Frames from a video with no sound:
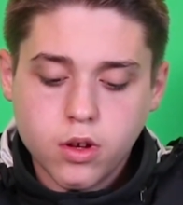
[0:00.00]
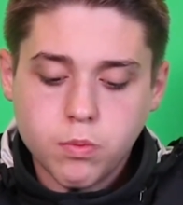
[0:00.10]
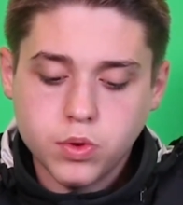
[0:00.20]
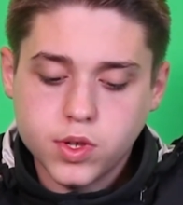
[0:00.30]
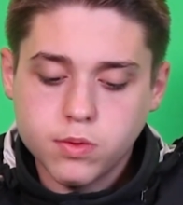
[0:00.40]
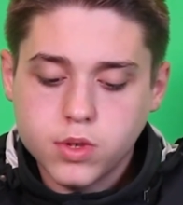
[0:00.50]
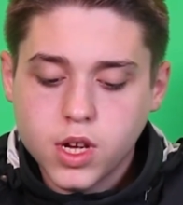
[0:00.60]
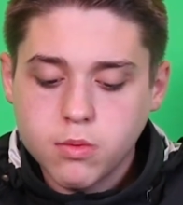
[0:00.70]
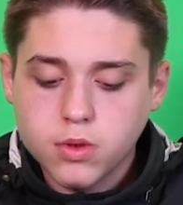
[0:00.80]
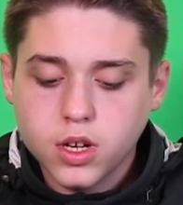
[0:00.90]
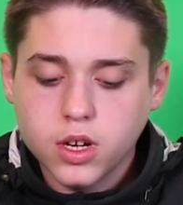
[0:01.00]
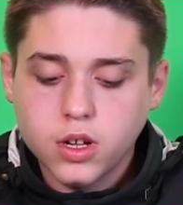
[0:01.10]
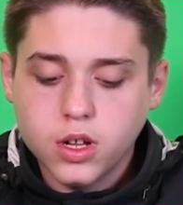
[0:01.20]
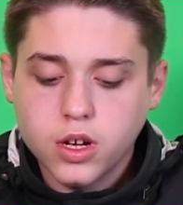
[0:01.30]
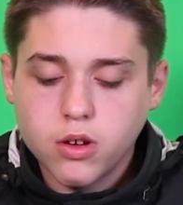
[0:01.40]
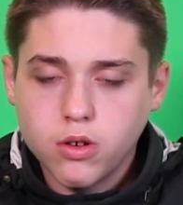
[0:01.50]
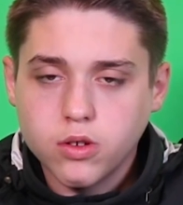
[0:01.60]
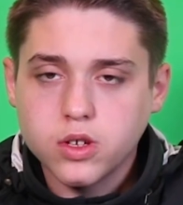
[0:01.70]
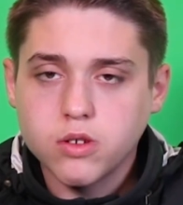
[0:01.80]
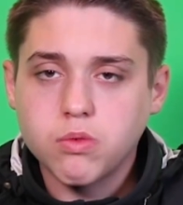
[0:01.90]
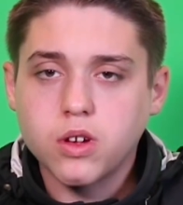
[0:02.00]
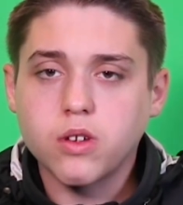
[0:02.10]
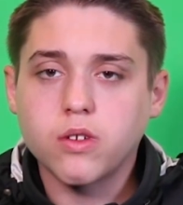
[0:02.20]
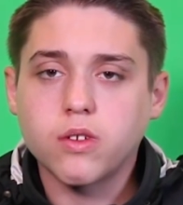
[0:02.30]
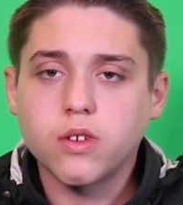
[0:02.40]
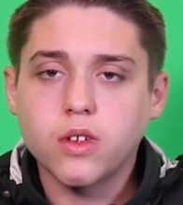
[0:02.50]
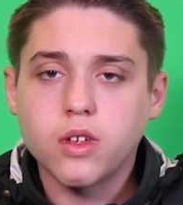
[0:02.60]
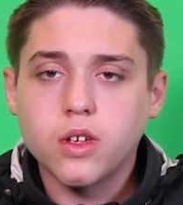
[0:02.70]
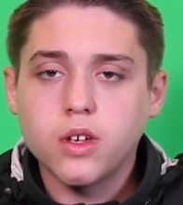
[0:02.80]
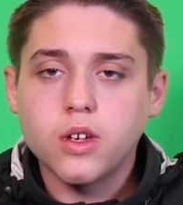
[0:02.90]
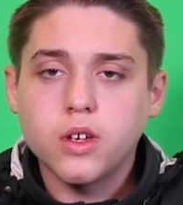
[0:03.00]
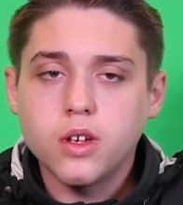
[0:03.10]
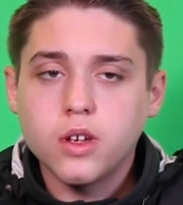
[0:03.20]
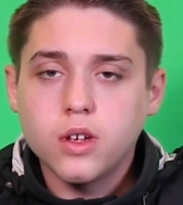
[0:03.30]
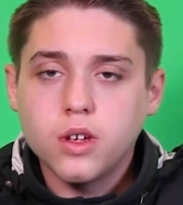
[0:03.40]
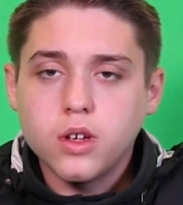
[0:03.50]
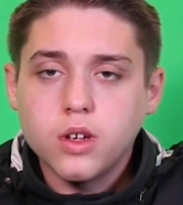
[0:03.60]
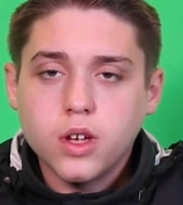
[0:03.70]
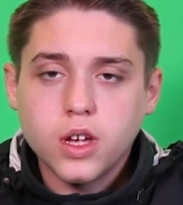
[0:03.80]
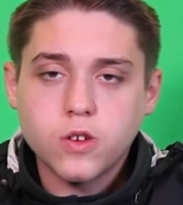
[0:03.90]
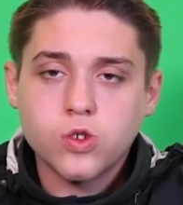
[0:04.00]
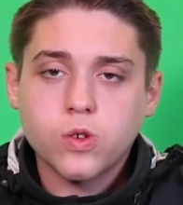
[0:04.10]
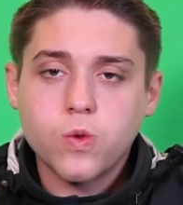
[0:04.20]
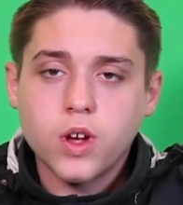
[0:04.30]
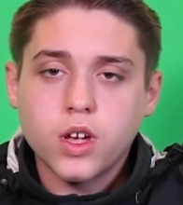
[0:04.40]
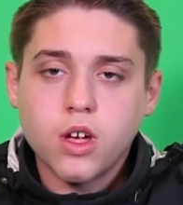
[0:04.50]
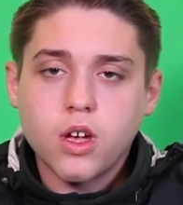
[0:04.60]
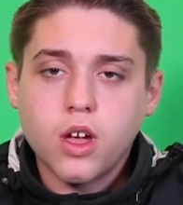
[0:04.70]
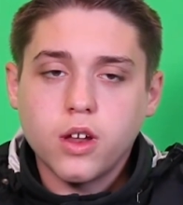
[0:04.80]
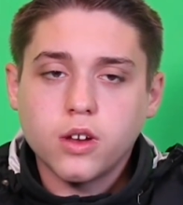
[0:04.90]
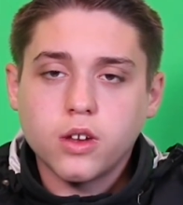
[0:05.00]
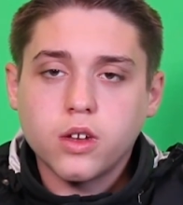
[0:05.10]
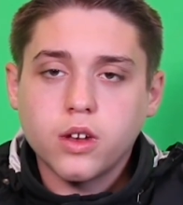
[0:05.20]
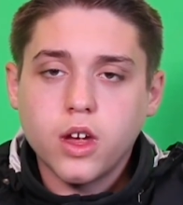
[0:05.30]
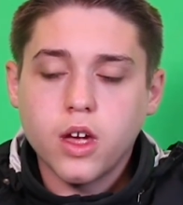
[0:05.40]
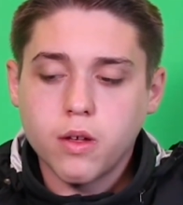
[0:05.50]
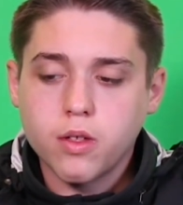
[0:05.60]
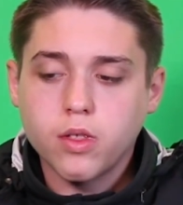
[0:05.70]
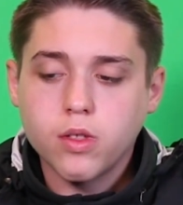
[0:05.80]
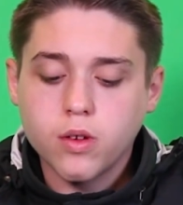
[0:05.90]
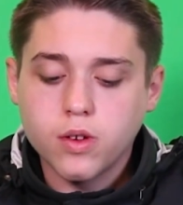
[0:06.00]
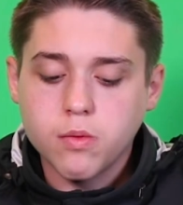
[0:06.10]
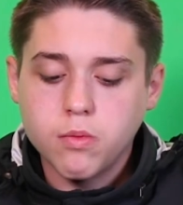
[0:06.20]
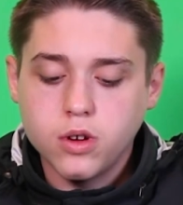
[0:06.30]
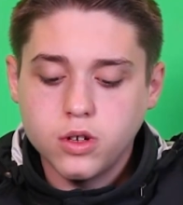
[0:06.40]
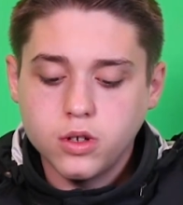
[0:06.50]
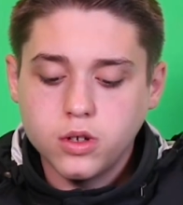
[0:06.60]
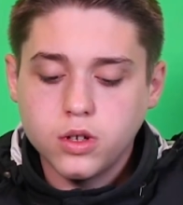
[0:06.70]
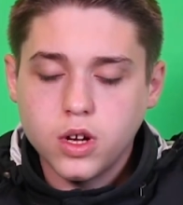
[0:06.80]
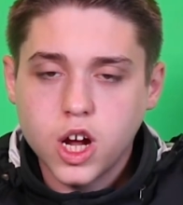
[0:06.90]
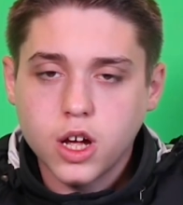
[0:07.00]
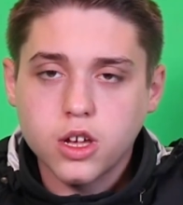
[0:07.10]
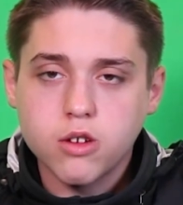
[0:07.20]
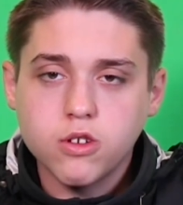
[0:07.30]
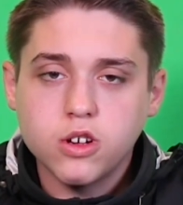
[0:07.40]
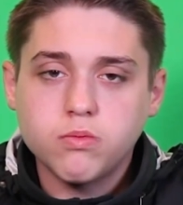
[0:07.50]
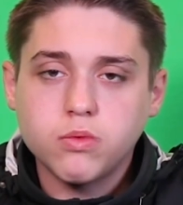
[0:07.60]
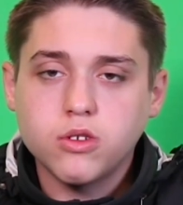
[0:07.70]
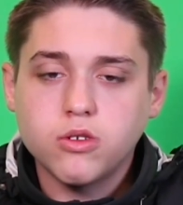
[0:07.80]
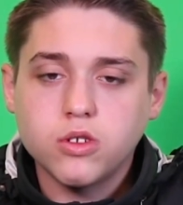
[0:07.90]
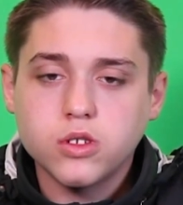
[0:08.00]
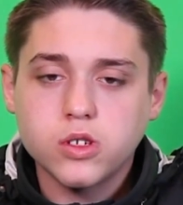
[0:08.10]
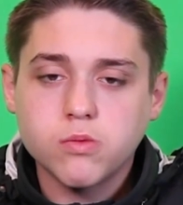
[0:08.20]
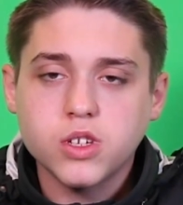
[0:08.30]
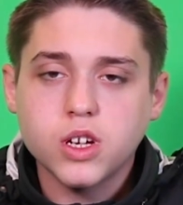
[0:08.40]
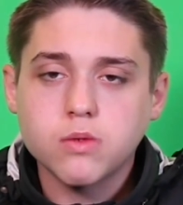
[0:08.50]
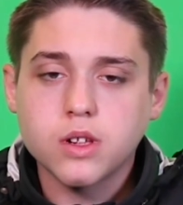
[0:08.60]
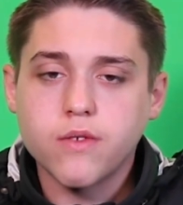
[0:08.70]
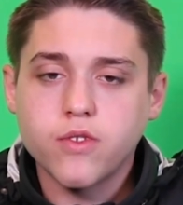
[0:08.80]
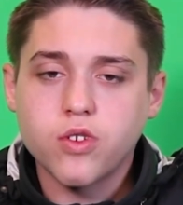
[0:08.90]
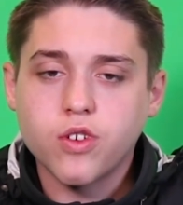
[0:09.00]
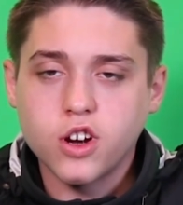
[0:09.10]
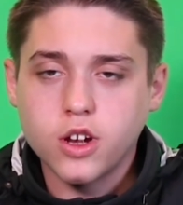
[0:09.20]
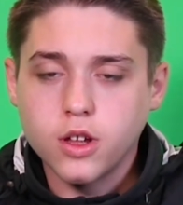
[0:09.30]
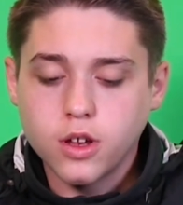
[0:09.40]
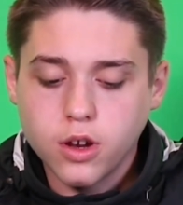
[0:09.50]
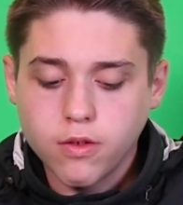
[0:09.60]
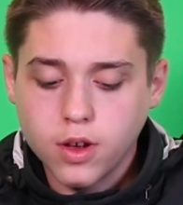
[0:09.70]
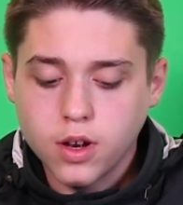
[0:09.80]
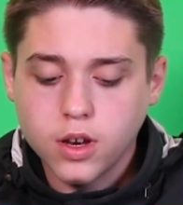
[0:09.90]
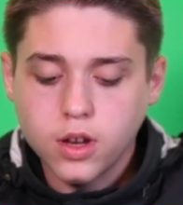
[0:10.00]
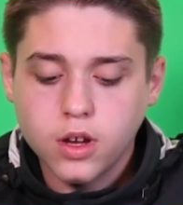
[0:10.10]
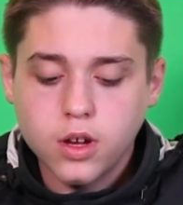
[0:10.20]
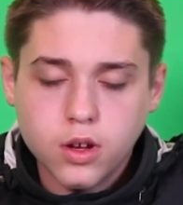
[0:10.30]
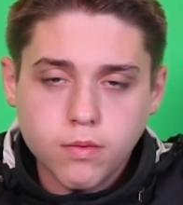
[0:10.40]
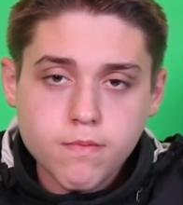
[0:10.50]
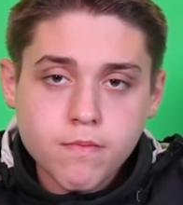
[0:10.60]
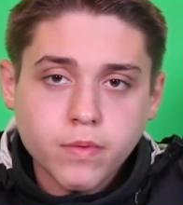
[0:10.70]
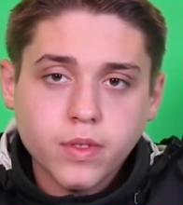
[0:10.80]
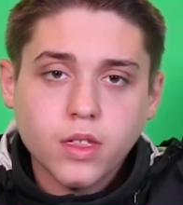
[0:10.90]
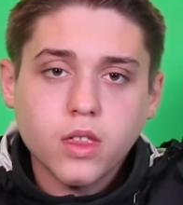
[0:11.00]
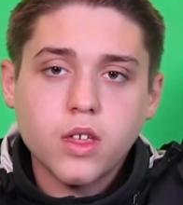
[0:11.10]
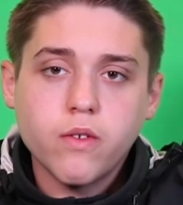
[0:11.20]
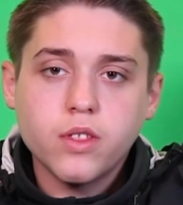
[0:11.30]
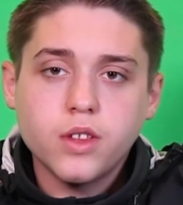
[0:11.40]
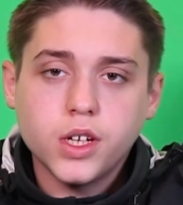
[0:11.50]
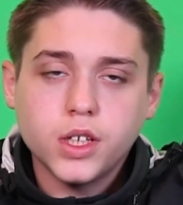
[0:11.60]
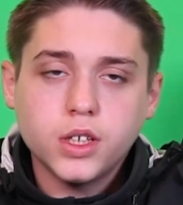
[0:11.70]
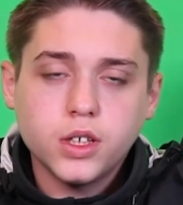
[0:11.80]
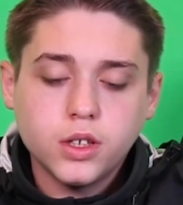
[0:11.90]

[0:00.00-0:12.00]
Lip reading: But sometimes I click auto because it's just quicker and it does it more accurate. But sometimes I'll have to try it doing the